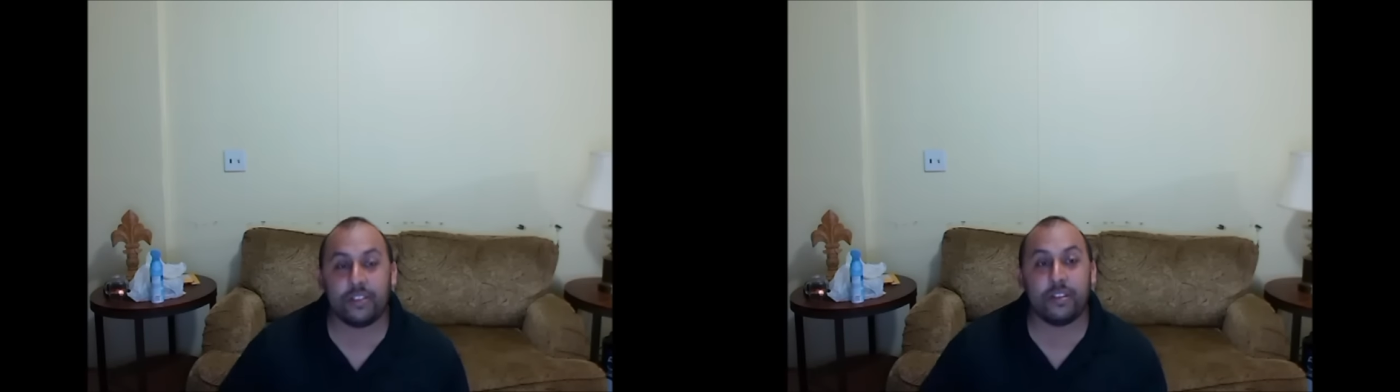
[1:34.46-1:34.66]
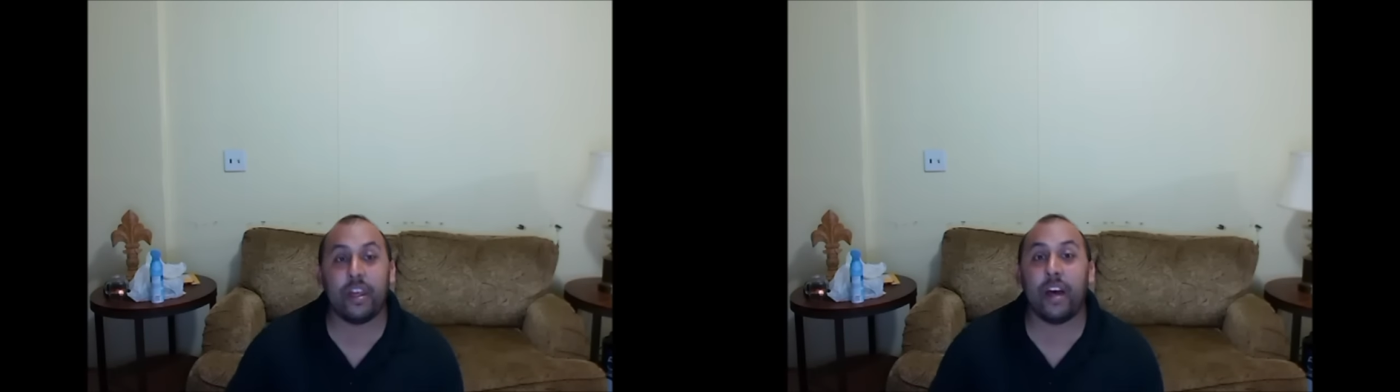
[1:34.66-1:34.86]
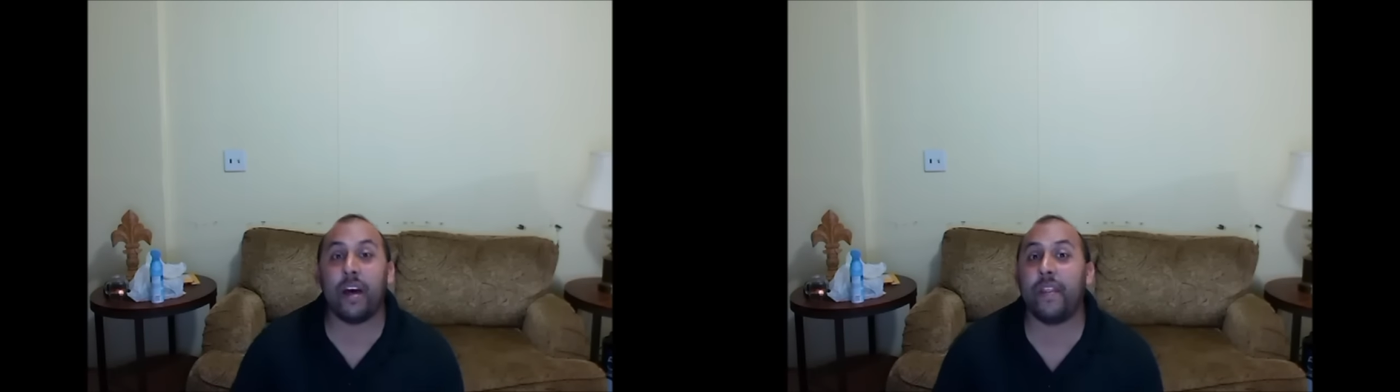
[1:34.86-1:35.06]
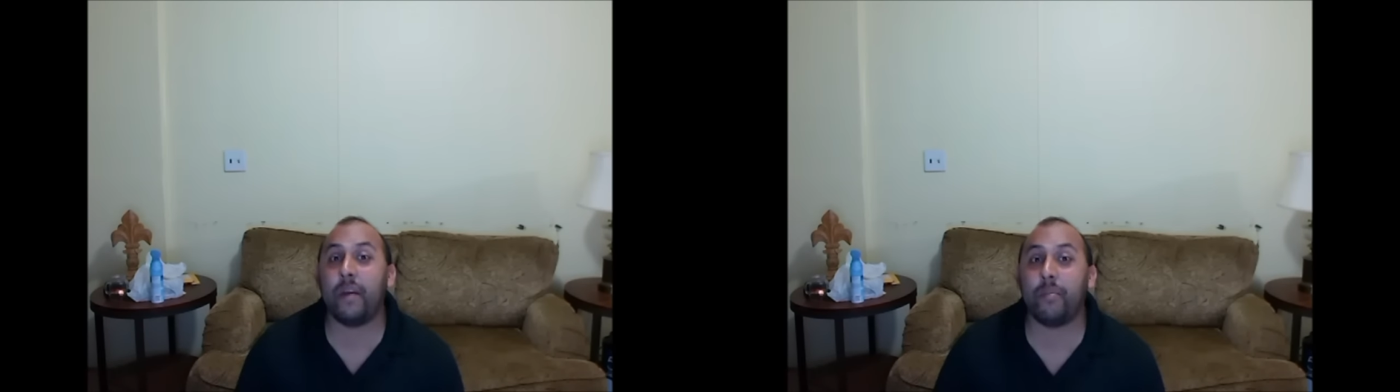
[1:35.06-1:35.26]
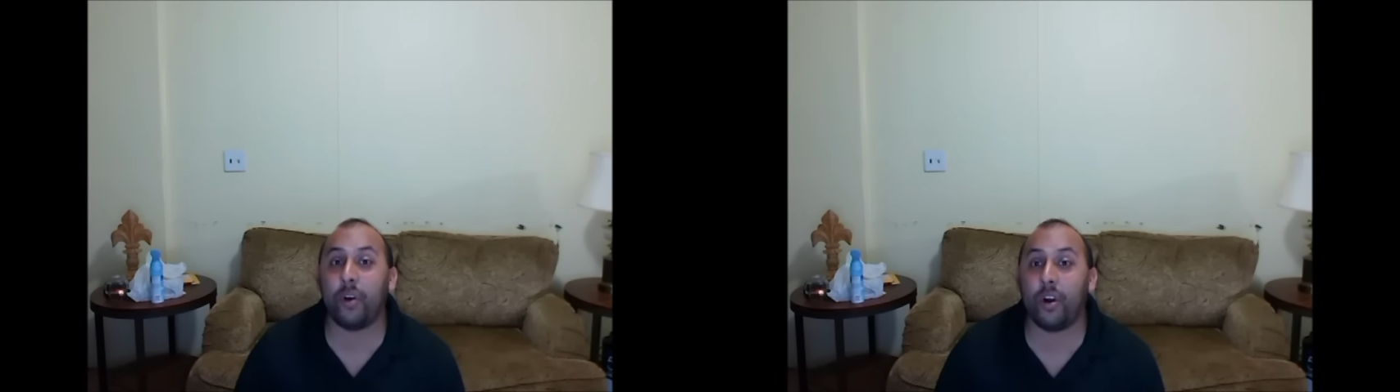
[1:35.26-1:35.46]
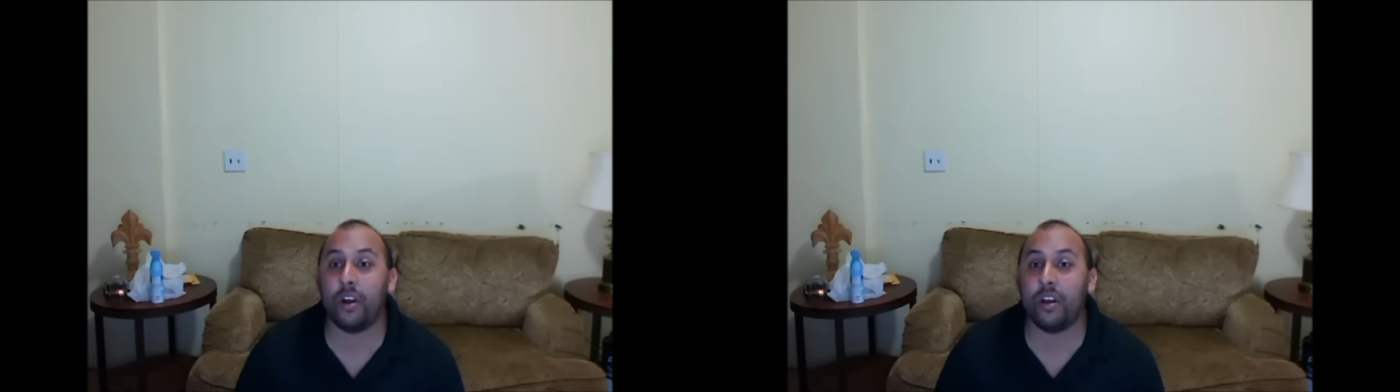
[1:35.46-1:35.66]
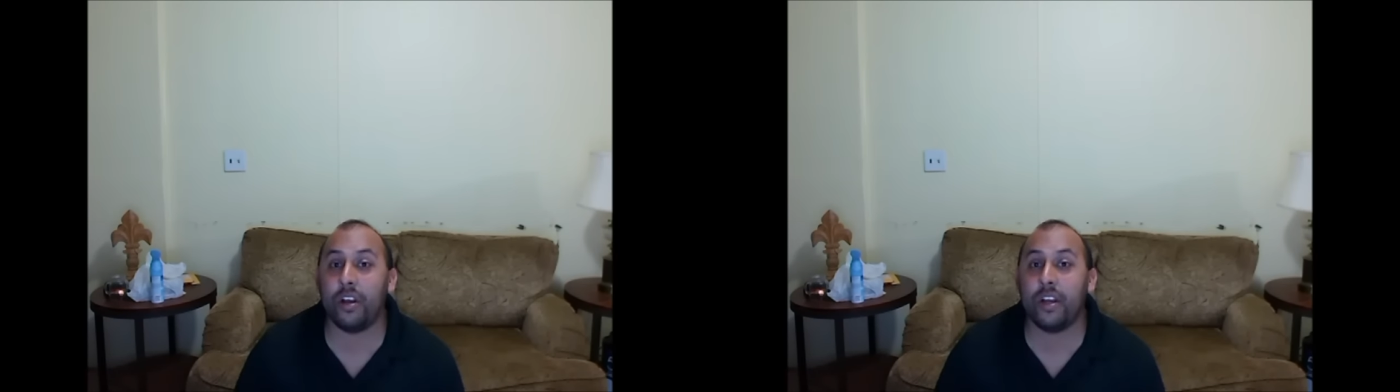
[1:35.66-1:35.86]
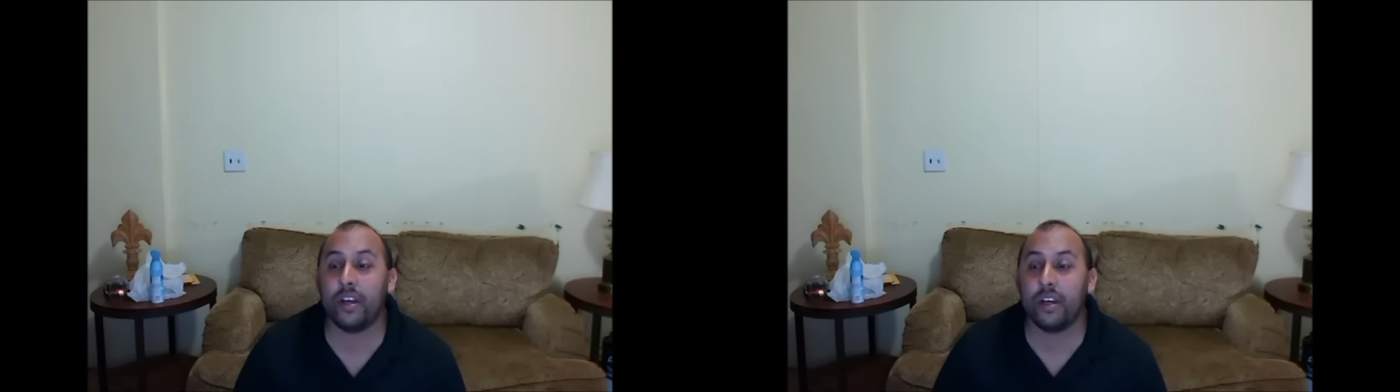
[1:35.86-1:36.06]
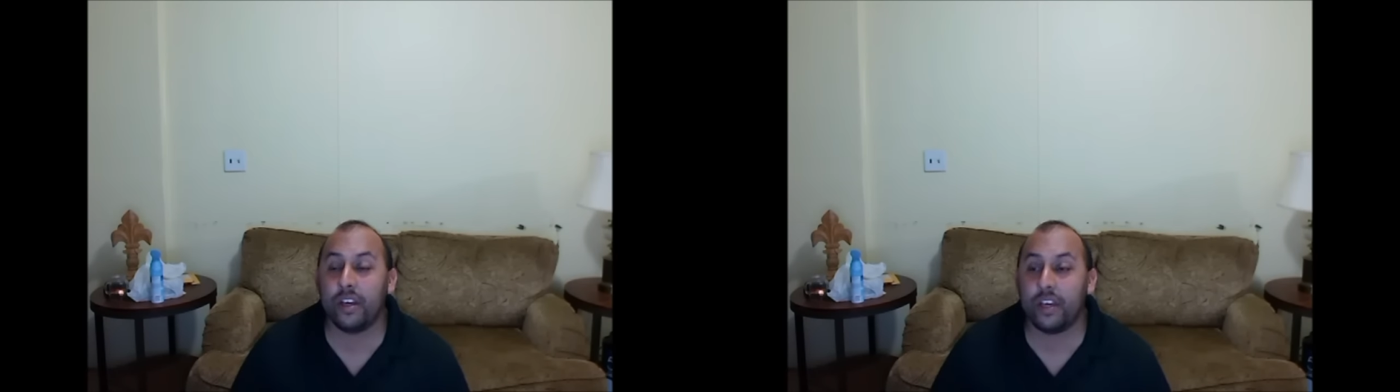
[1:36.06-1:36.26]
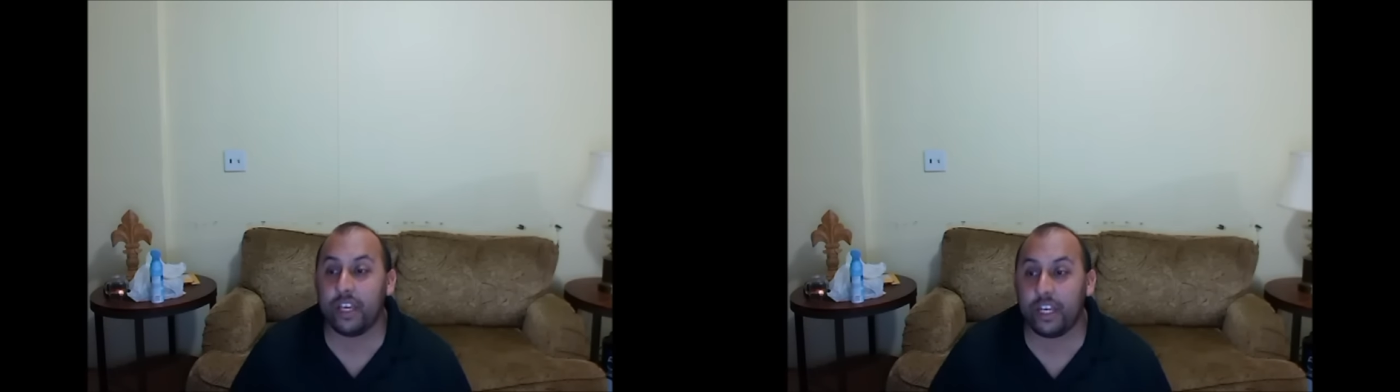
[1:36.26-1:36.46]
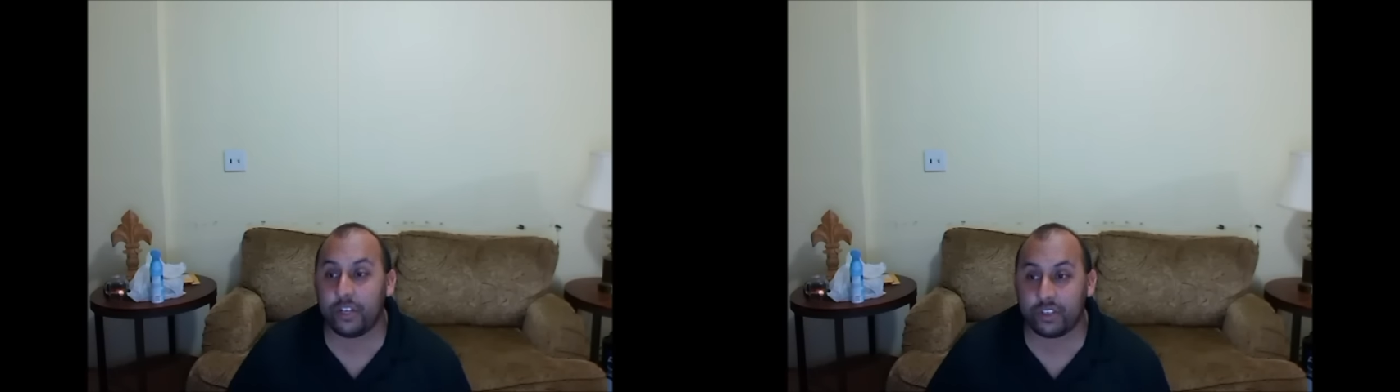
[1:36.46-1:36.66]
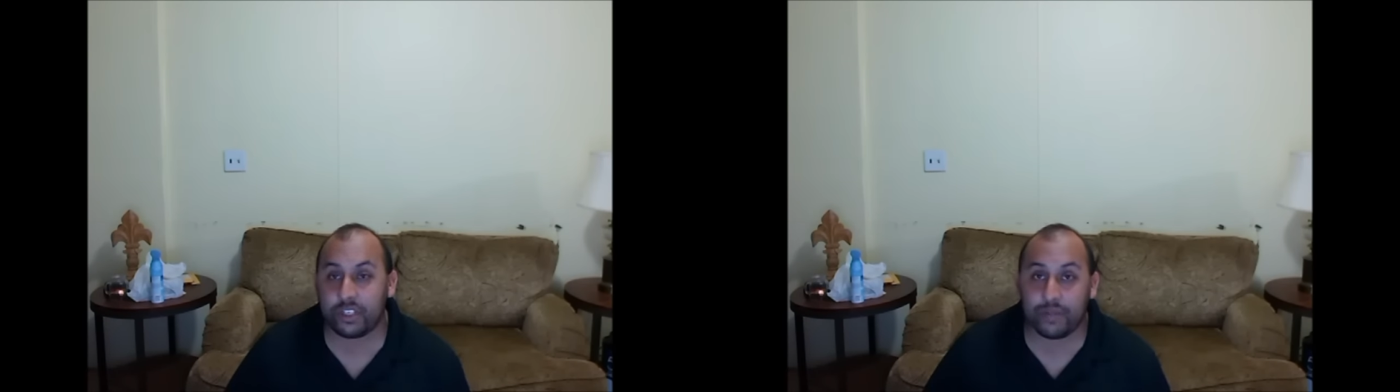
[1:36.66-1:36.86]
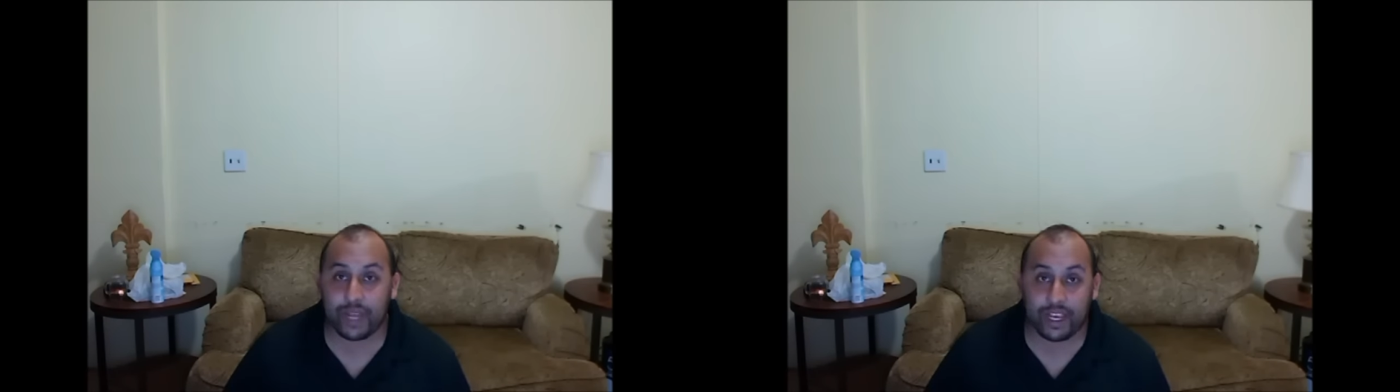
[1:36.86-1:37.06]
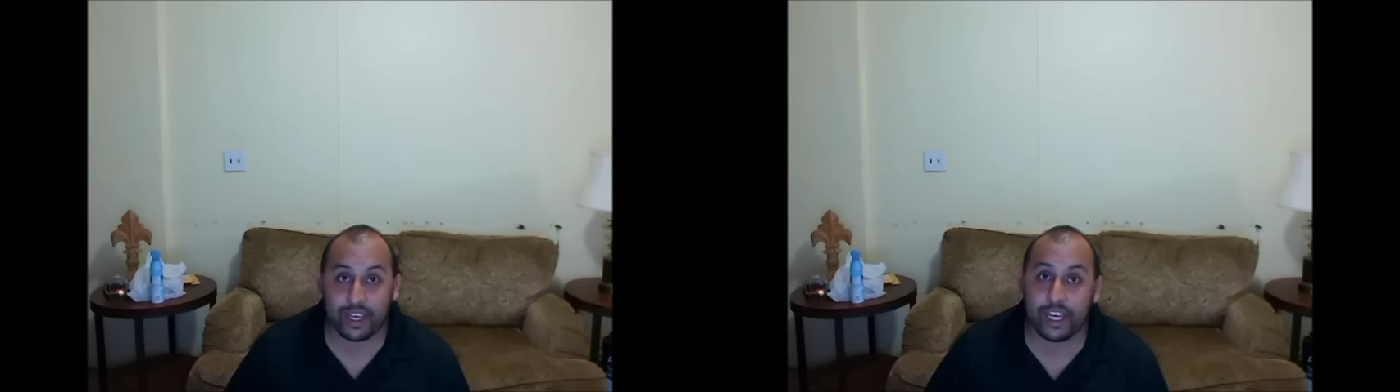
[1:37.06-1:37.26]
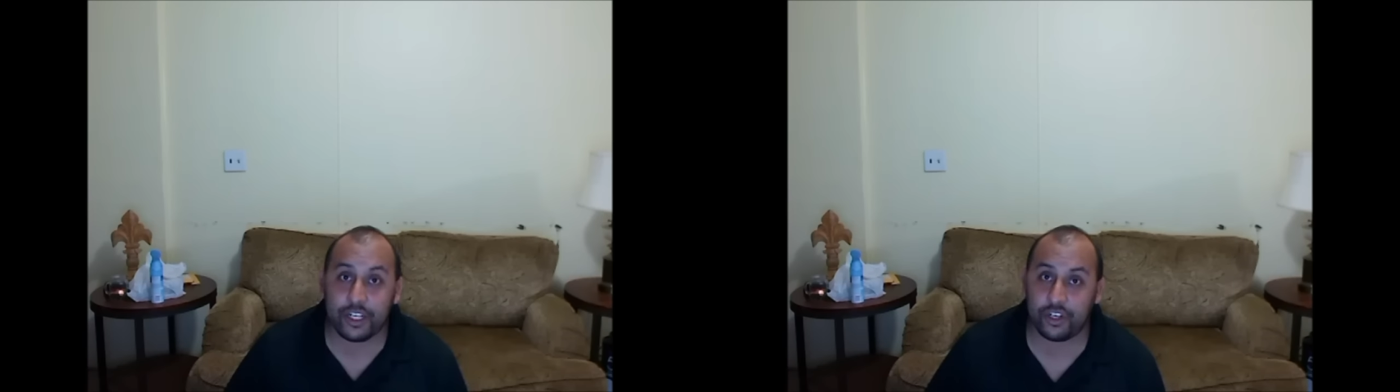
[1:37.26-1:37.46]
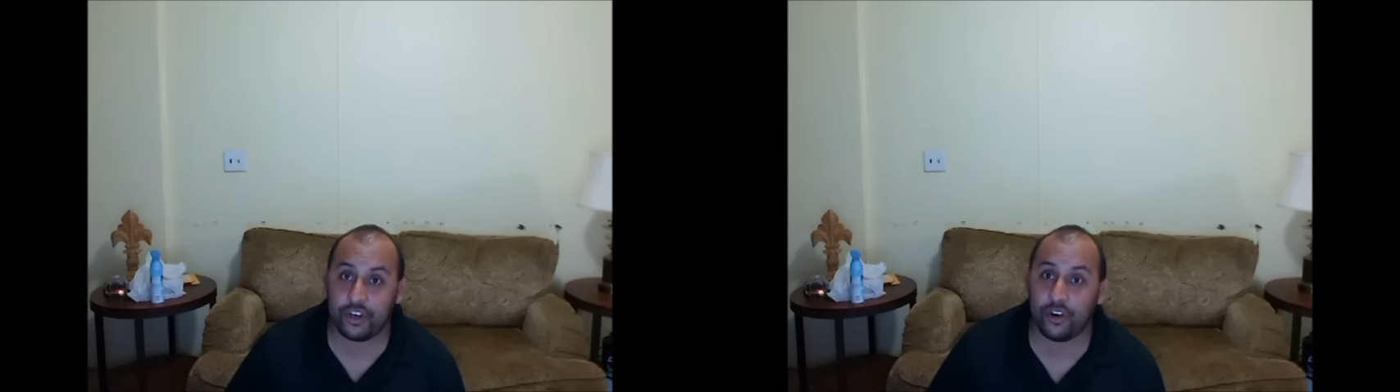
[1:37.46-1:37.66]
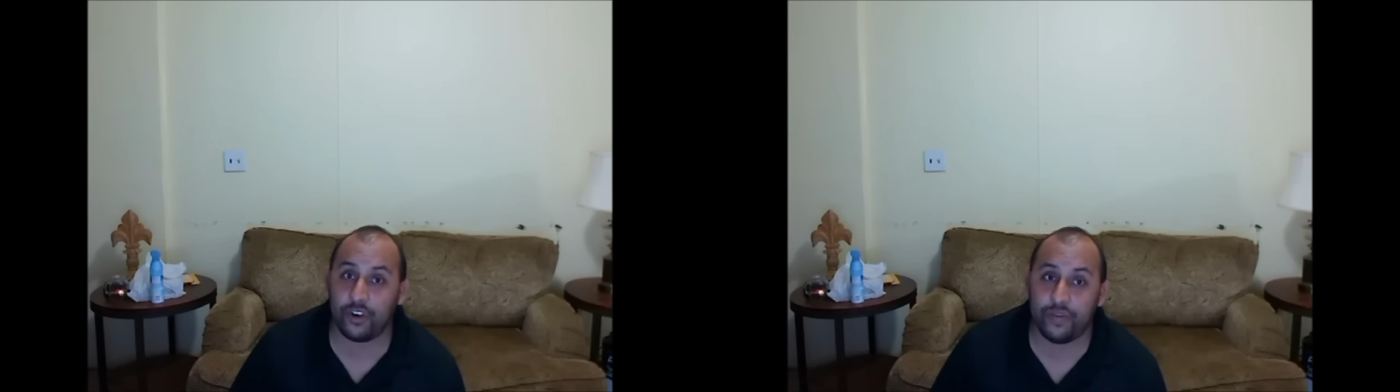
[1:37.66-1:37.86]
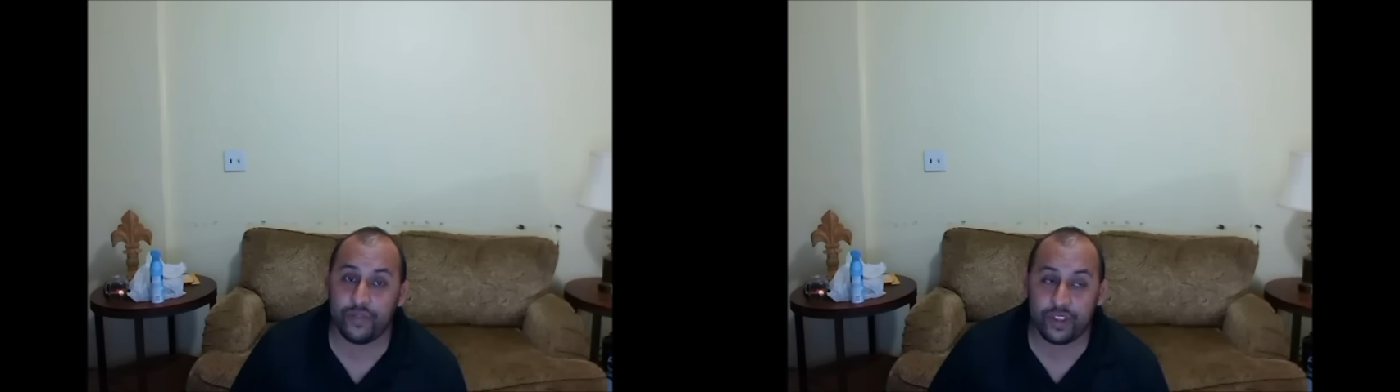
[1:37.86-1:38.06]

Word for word: That on that part, he dressed up like a geisha girl,